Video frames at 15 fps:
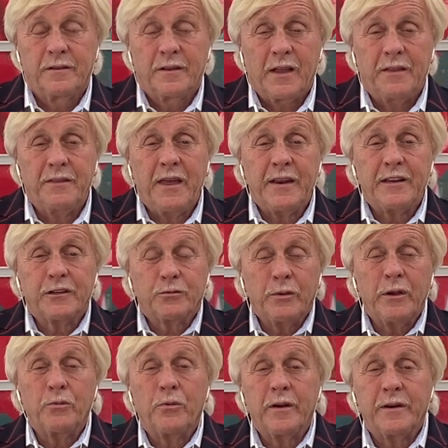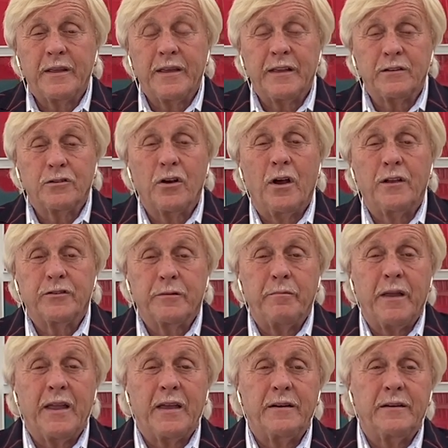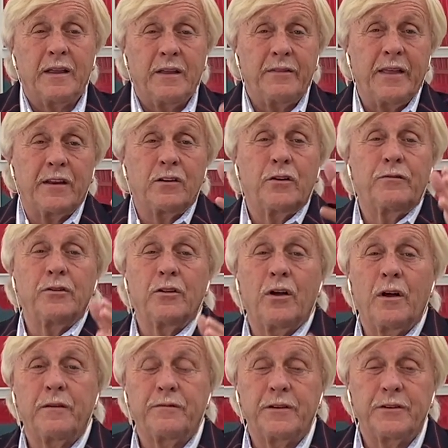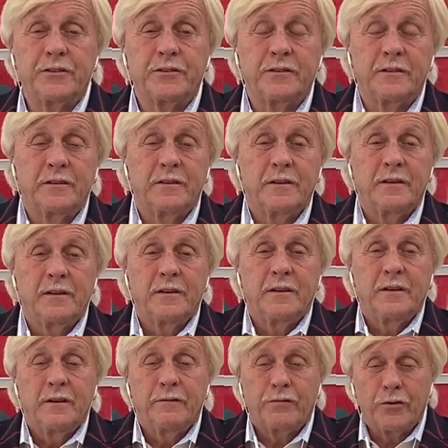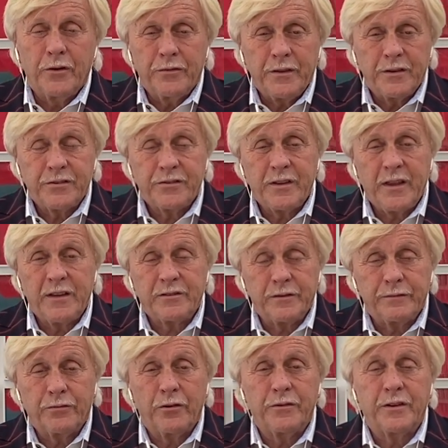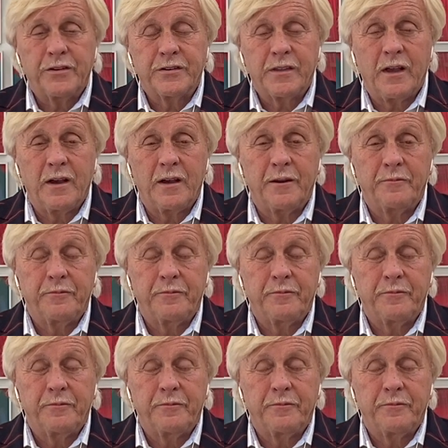And that is we want to get God's man in that Oval Office for this season, for this time.